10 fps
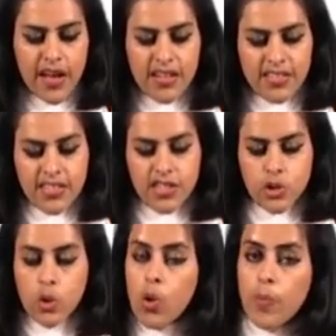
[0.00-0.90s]
an answer
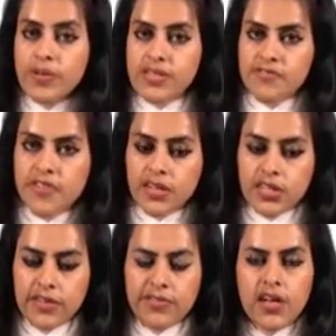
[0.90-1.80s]
you hope is
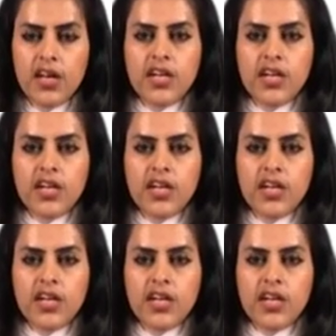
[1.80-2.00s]
effective.